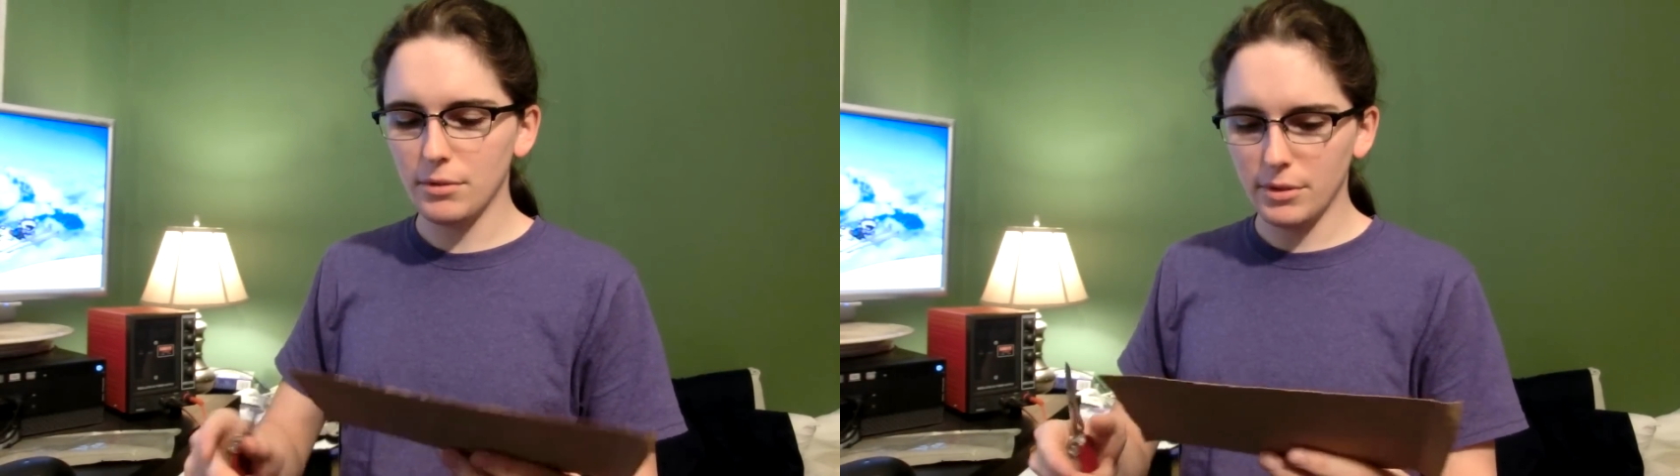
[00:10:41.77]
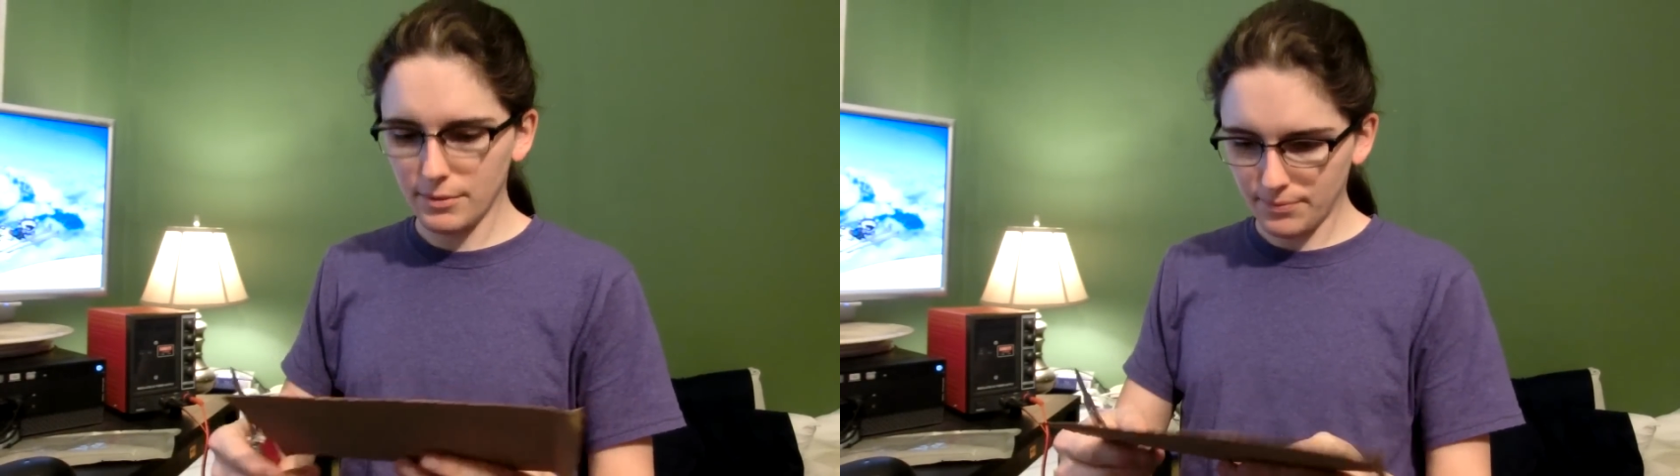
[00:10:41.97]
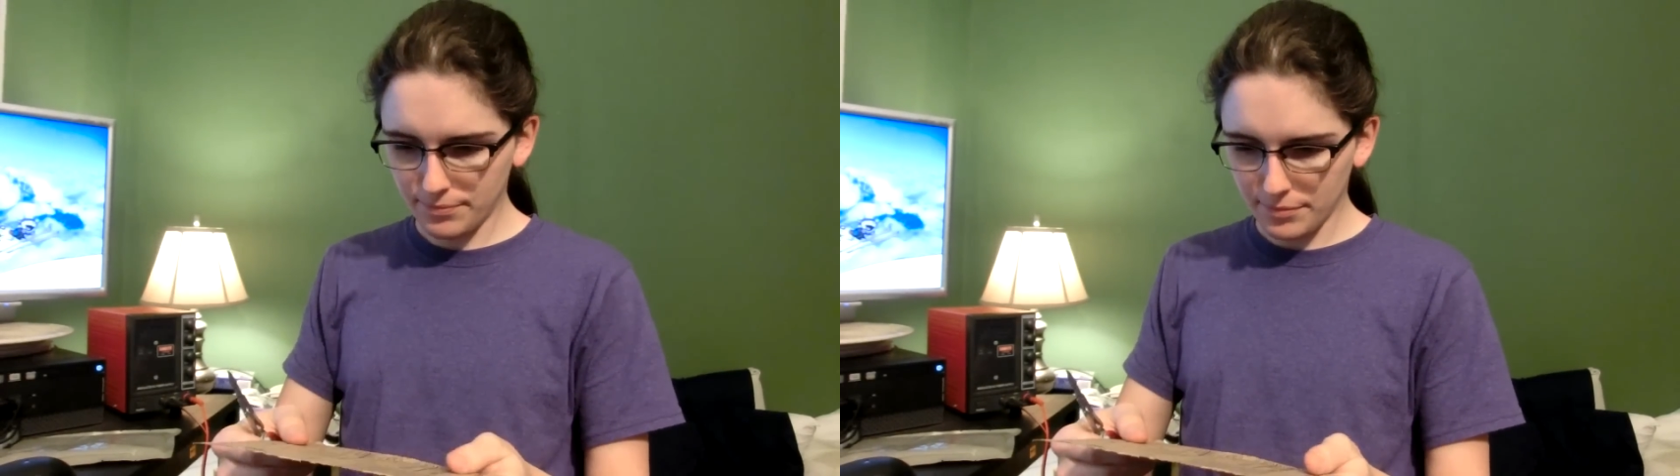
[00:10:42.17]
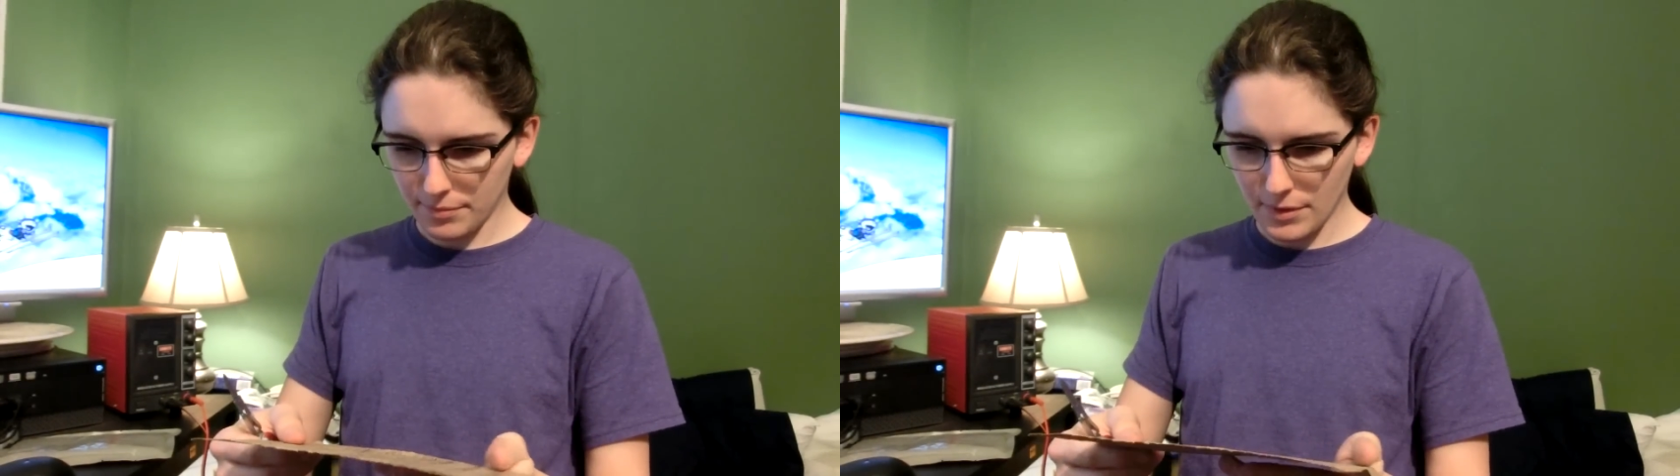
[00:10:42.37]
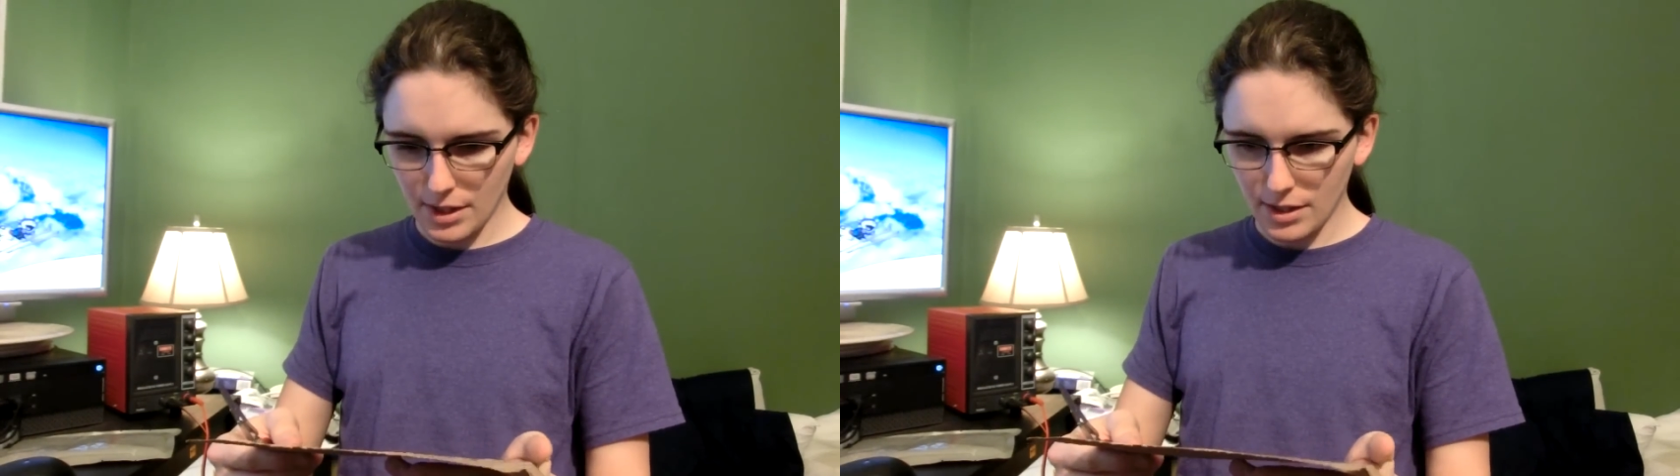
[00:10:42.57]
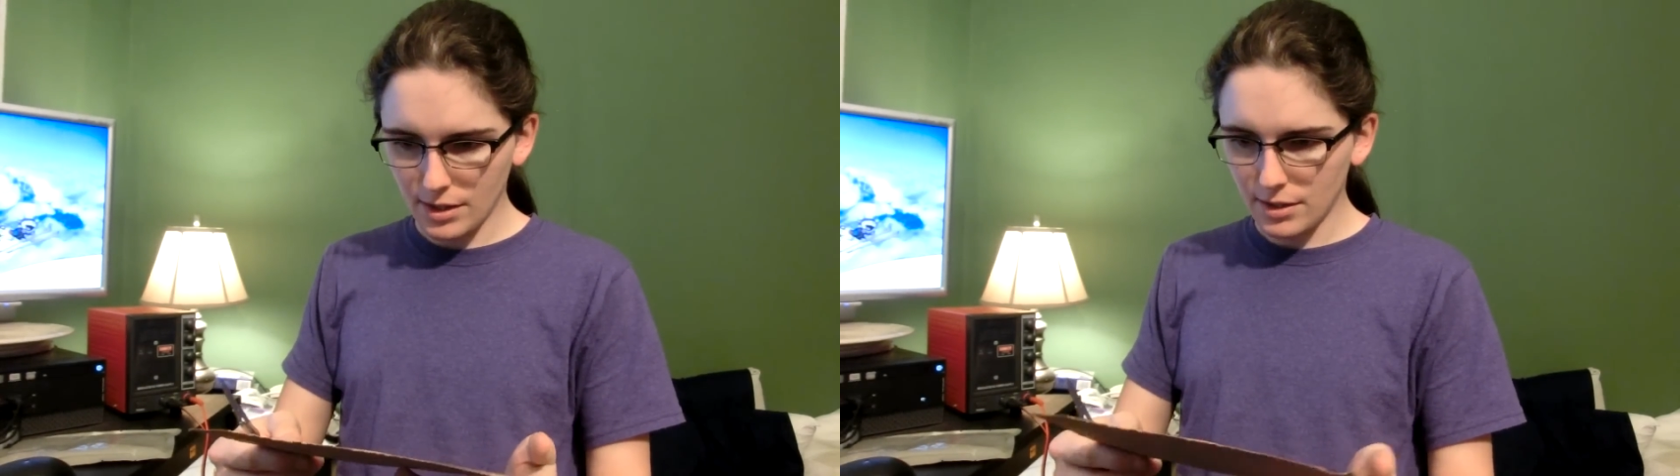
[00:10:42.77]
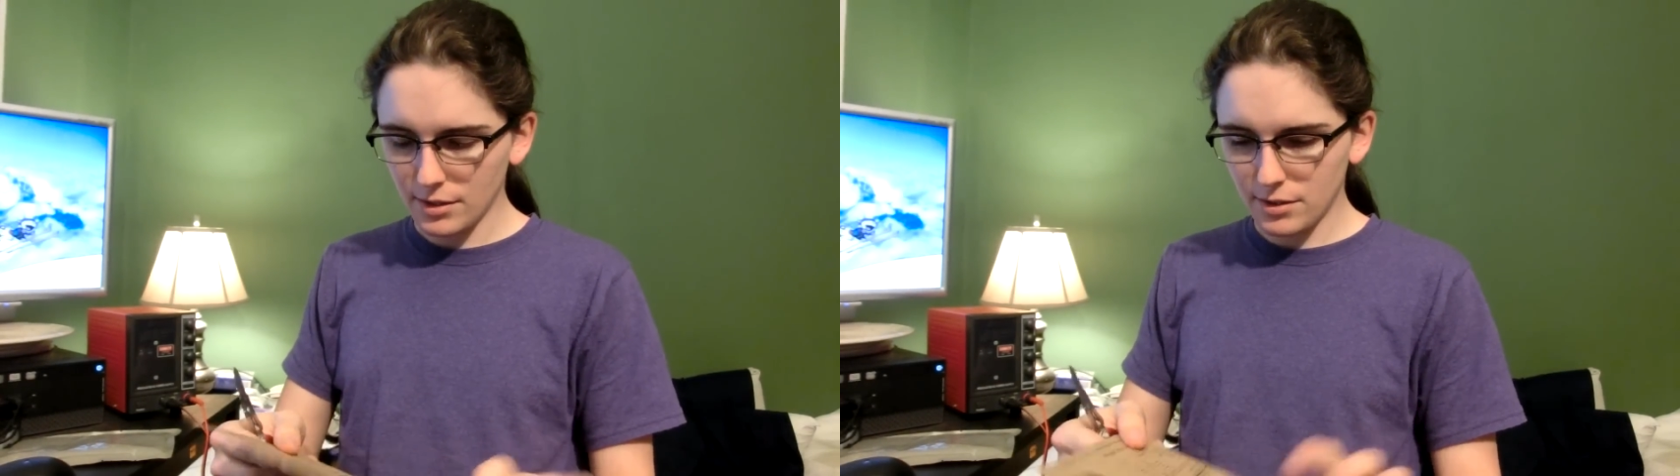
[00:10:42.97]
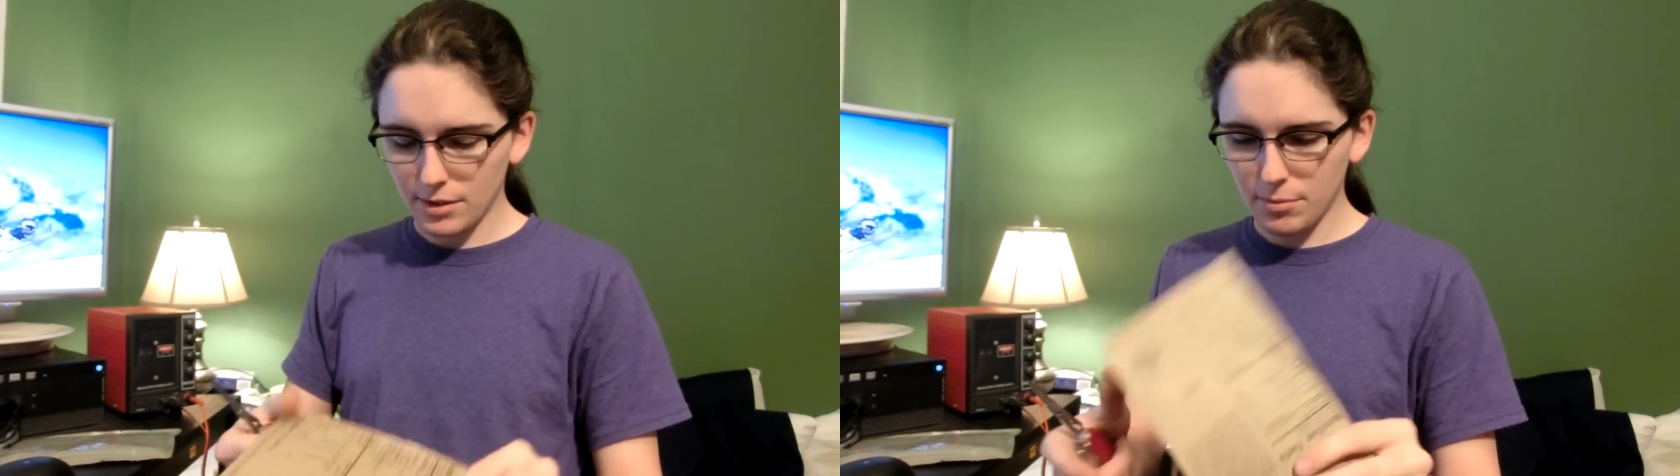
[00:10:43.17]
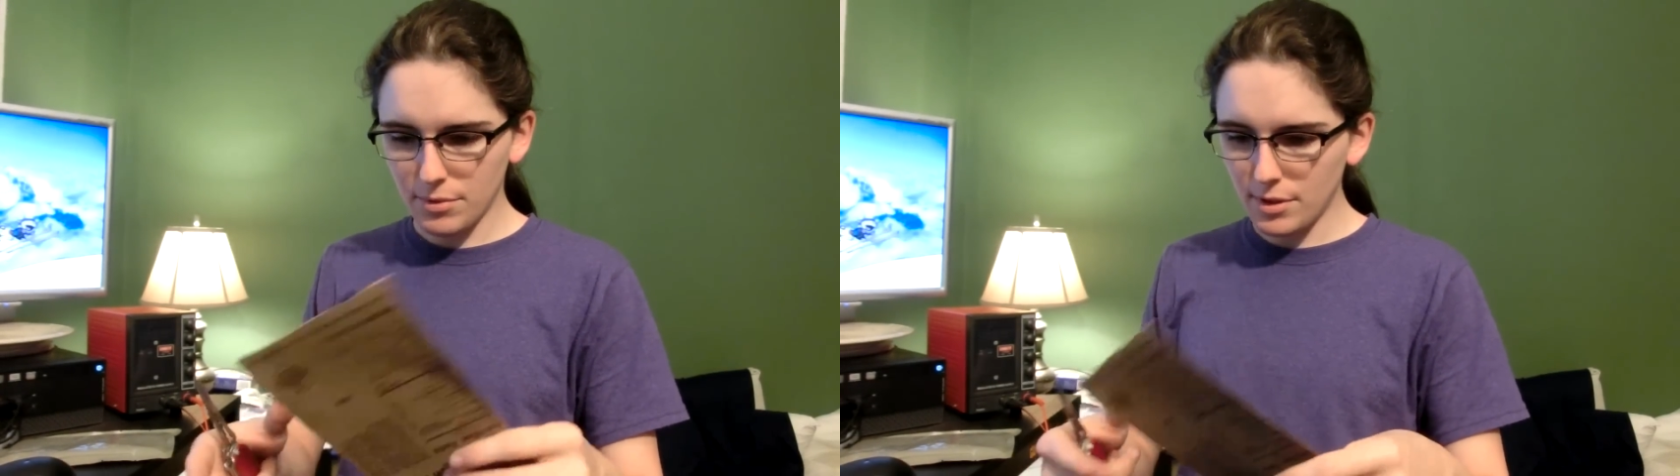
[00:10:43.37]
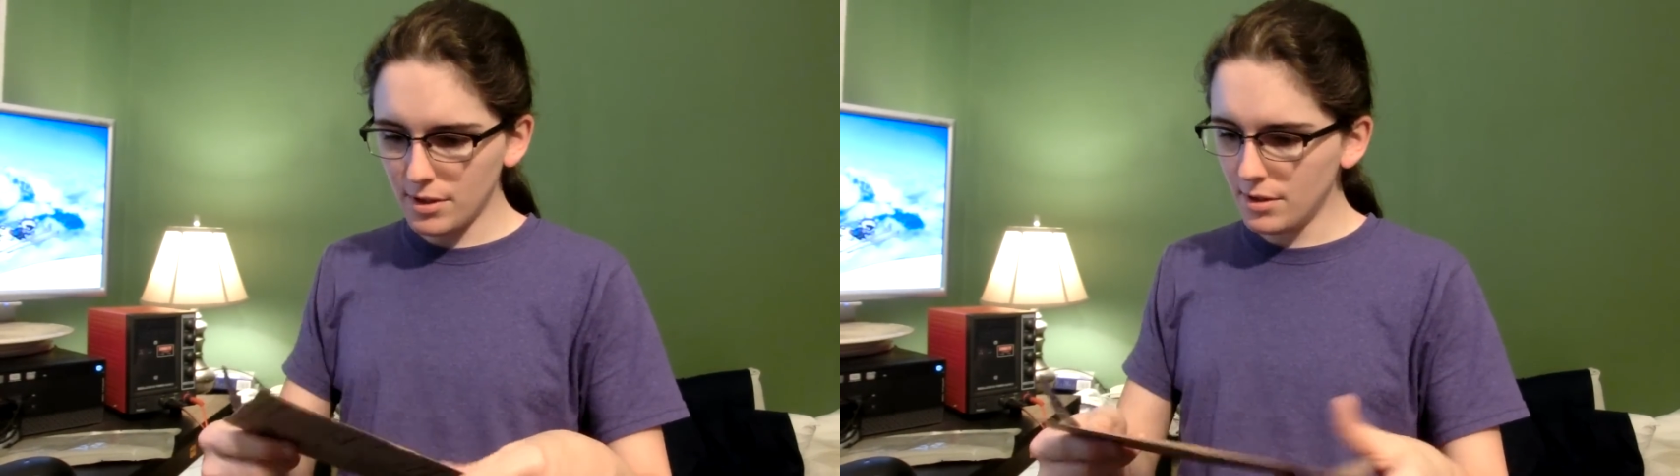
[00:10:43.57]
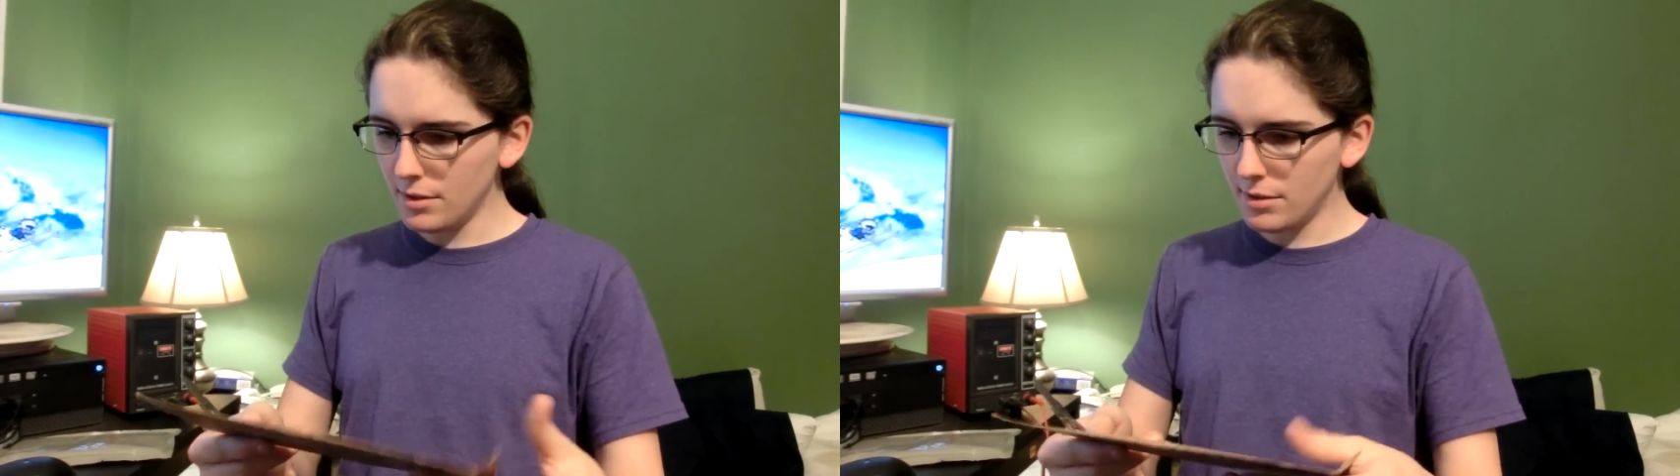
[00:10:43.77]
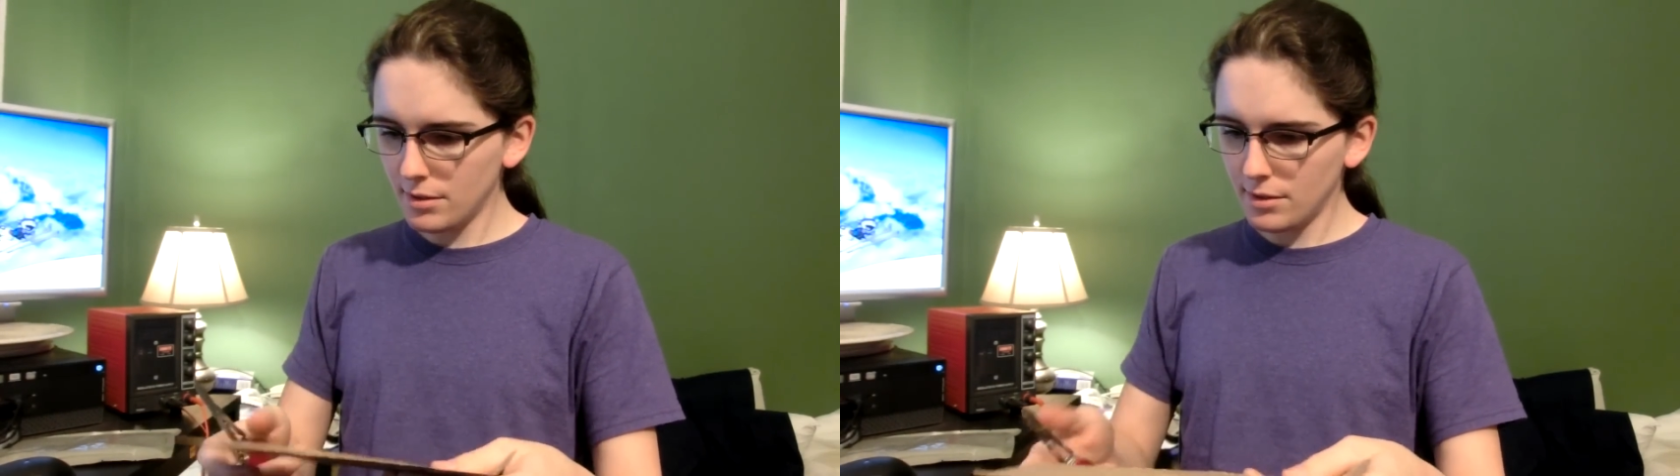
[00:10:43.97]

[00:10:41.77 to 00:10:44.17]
and snip these